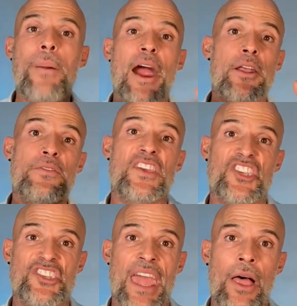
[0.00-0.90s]
part of the
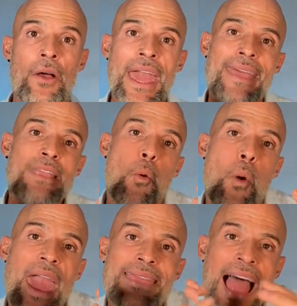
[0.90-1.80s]
cell, the
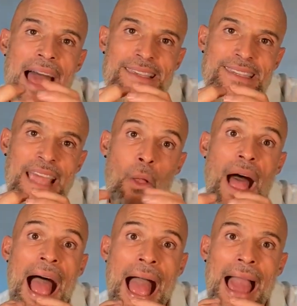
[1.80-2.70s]
way that cell
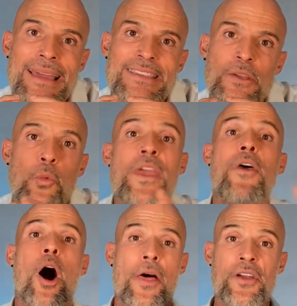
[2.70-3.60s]
acts with
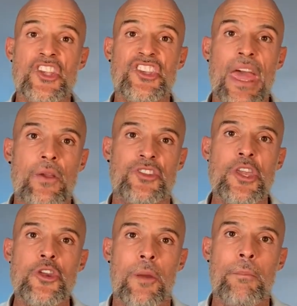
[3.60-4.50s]
other cells
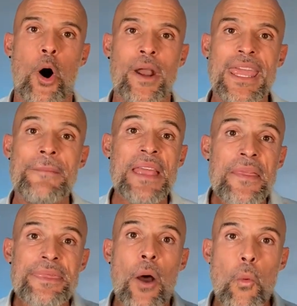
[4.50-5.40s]
in your body,
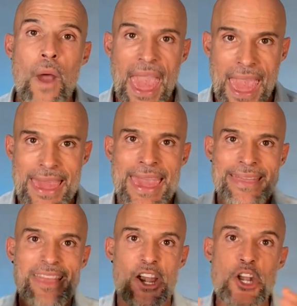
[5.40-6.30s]
the way
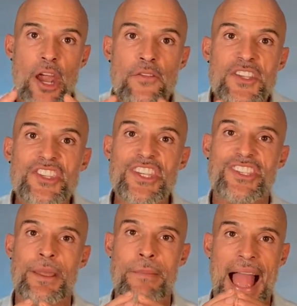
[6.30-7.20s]
the nervous
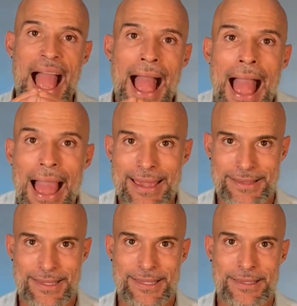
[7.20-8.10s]
system
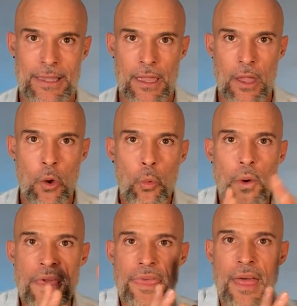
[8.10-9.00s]
acts
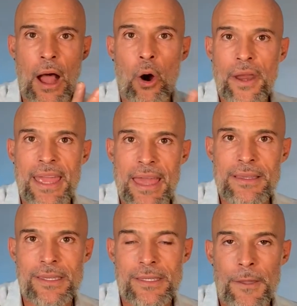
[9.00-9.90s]
with the
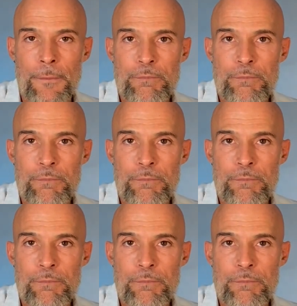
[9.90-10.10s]
organs,